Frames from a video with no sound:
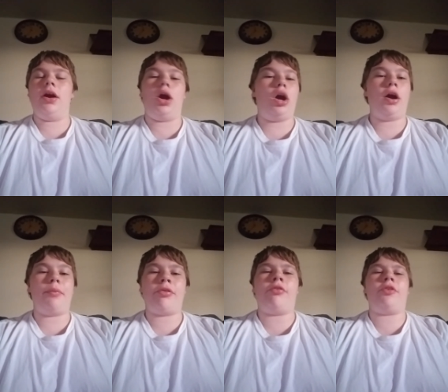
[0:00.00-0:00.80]
all
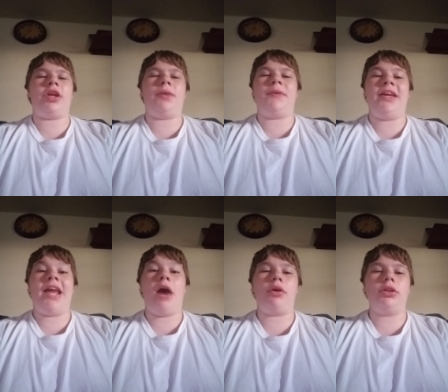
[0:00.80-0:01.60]
episodes are going to be an
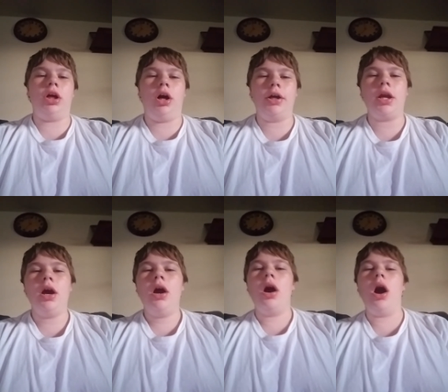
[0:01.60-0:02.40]
hour long.
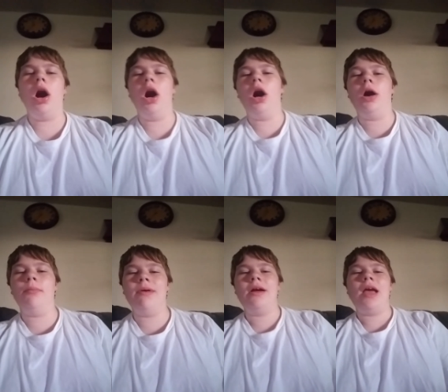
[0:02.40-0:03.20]
Um,